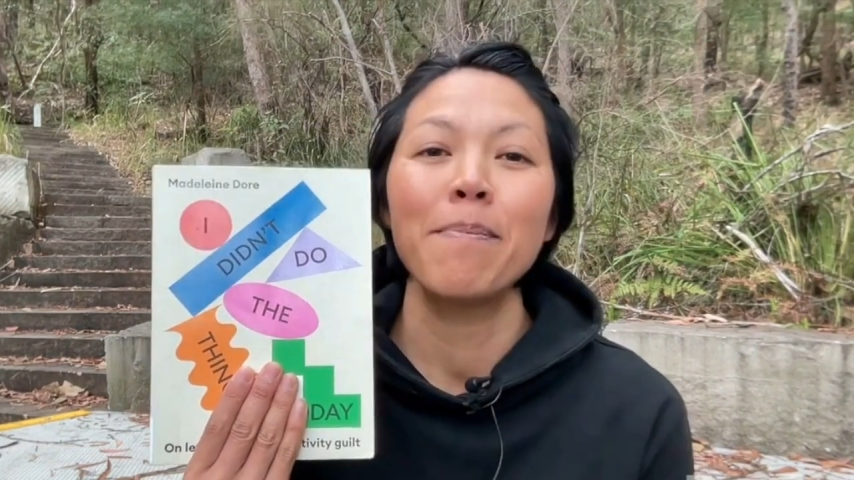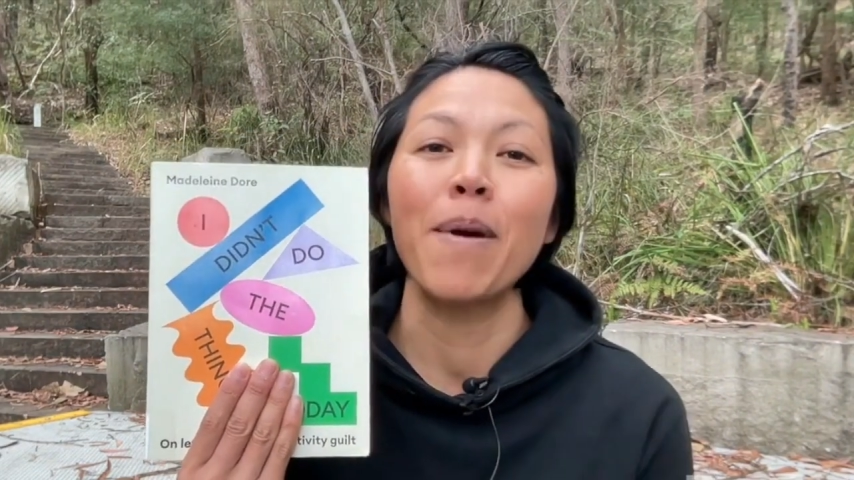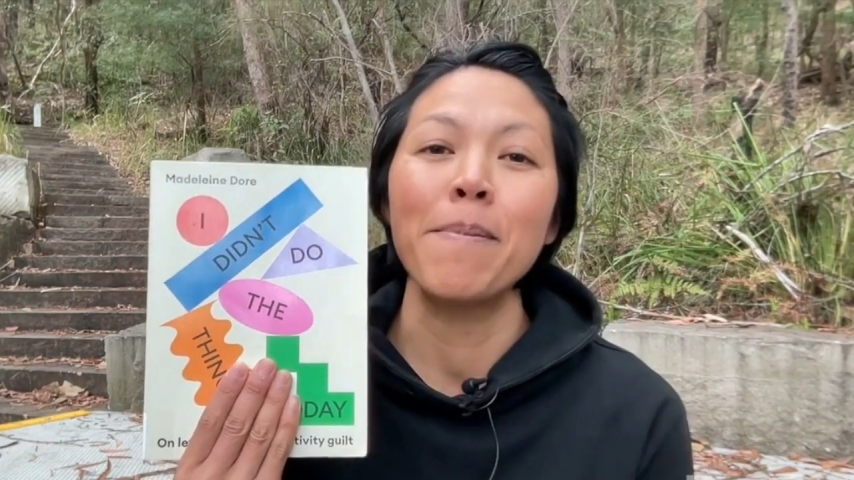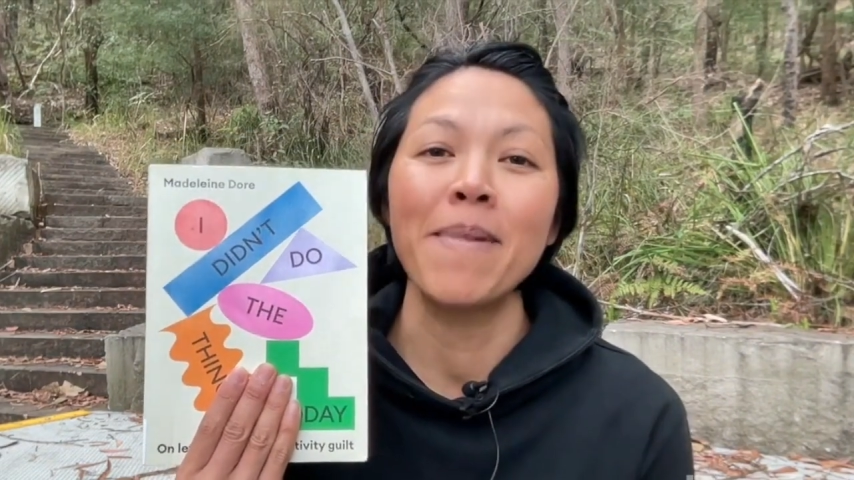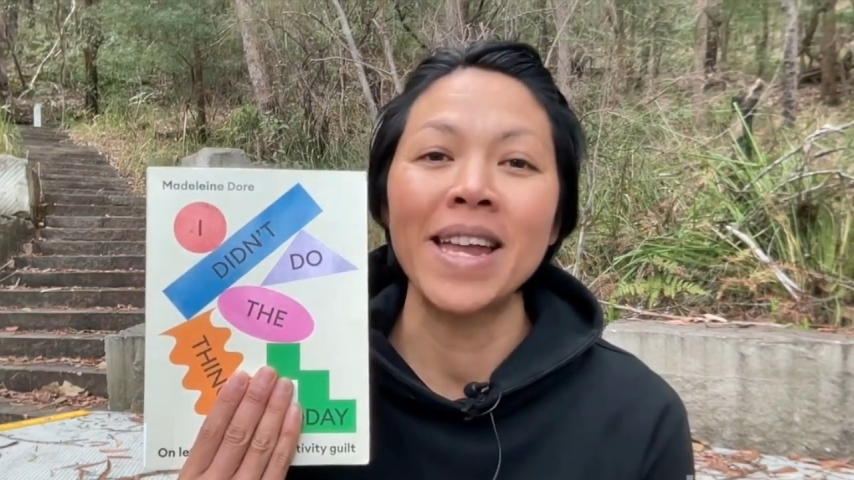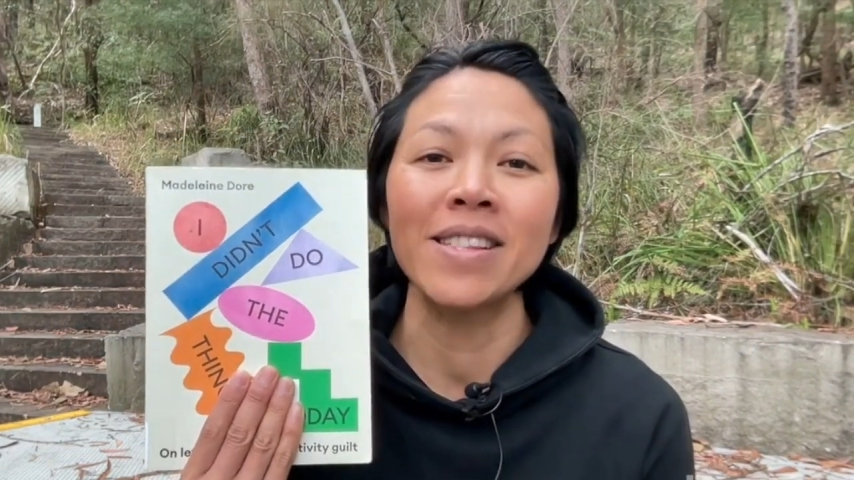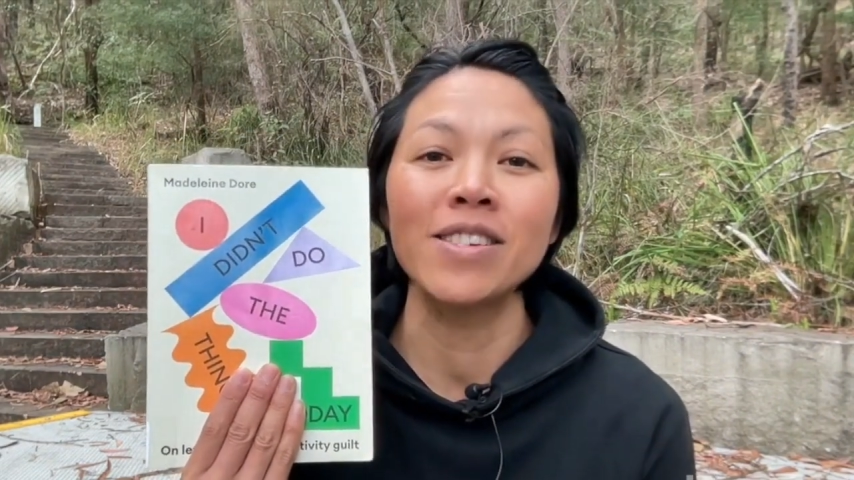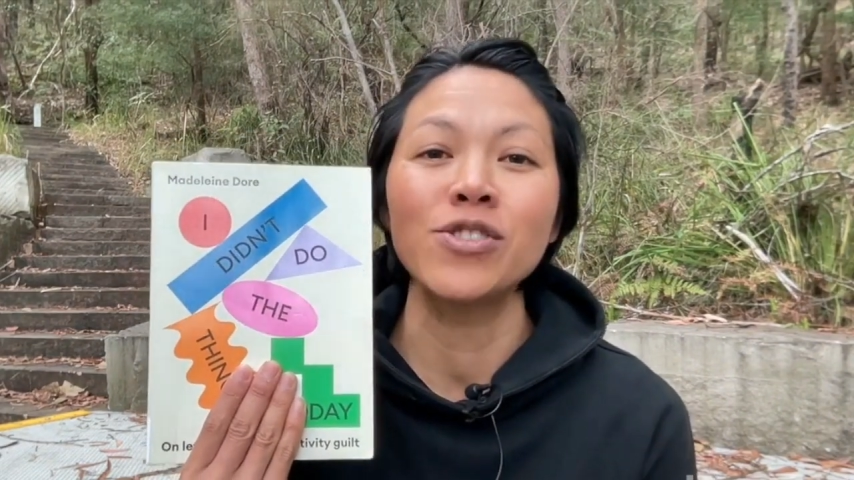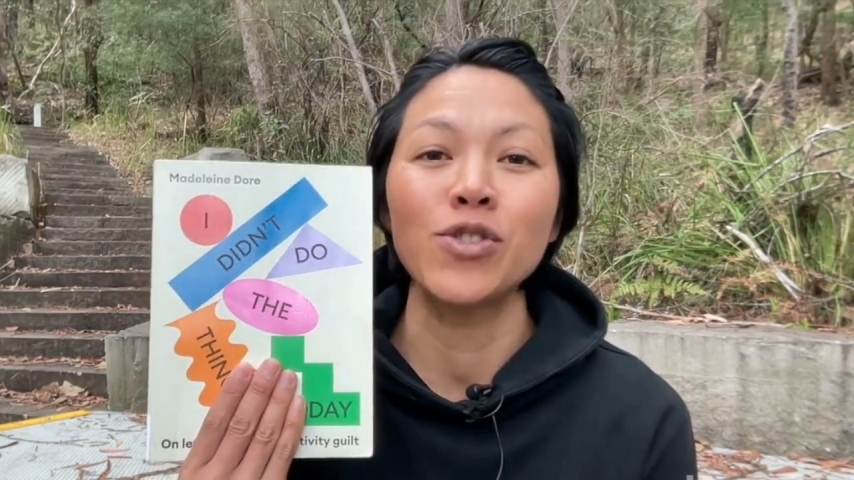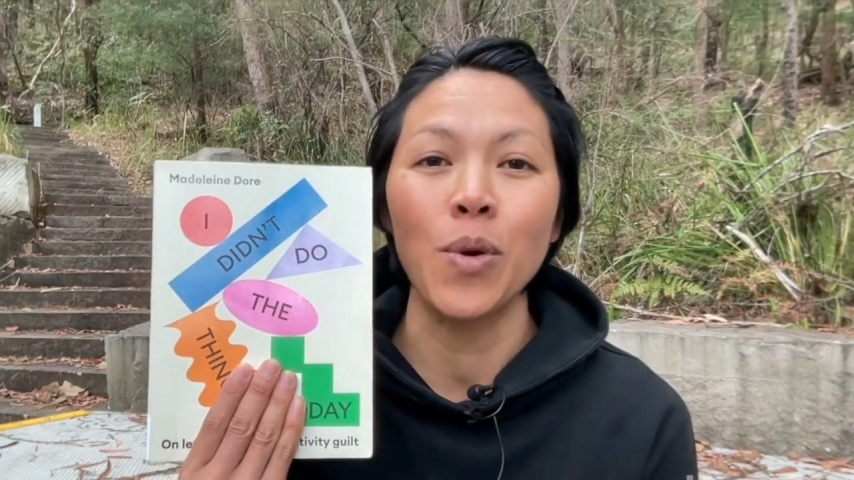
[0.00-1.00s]
by
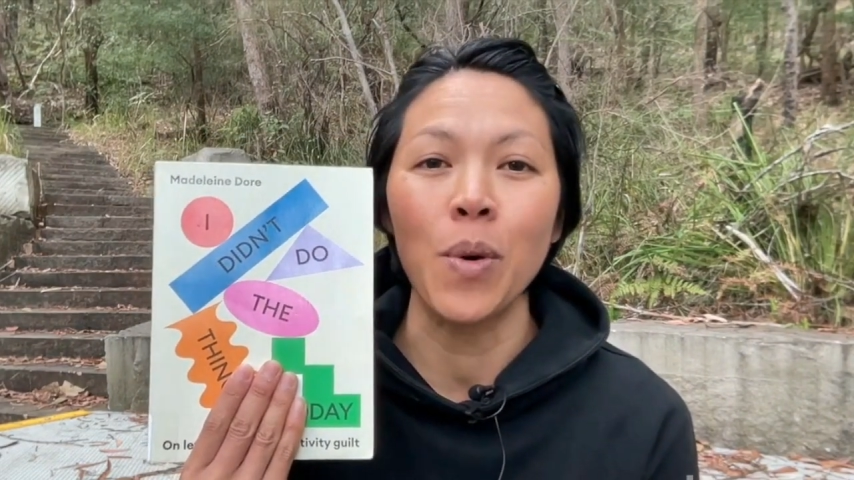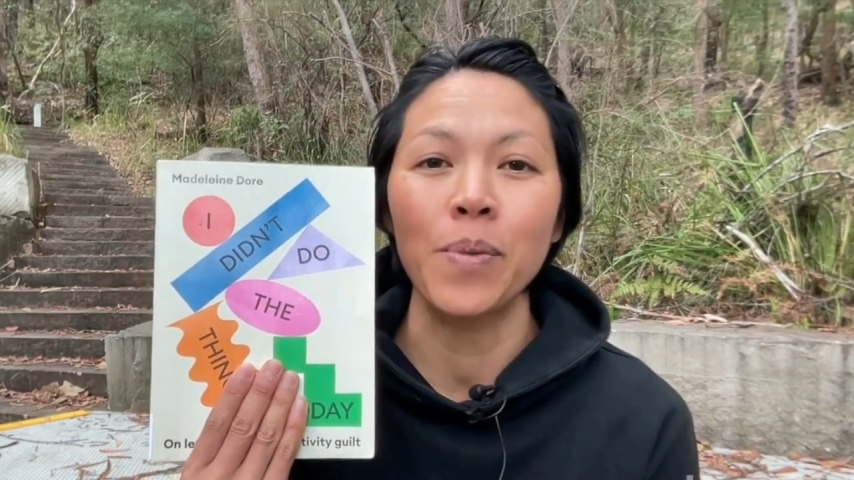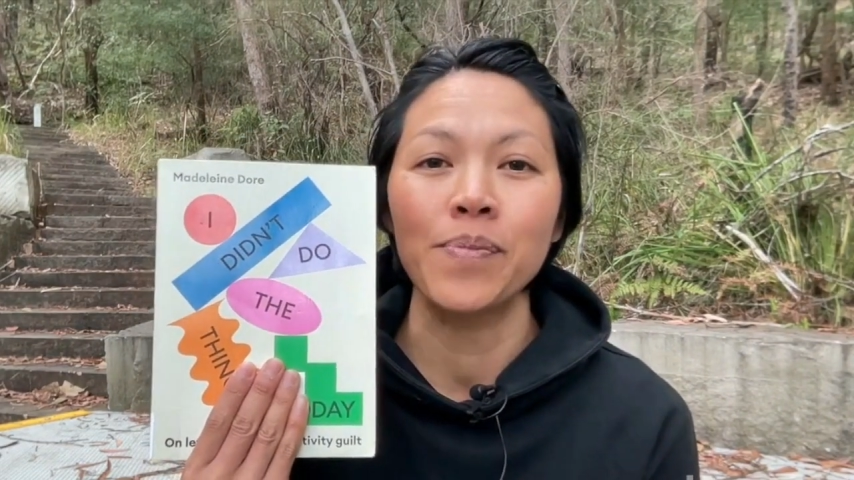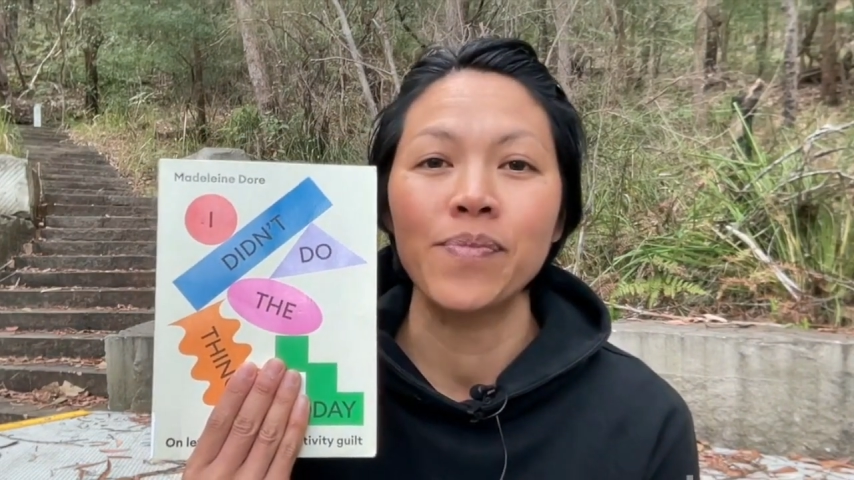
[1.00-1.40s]
Madeline Dore.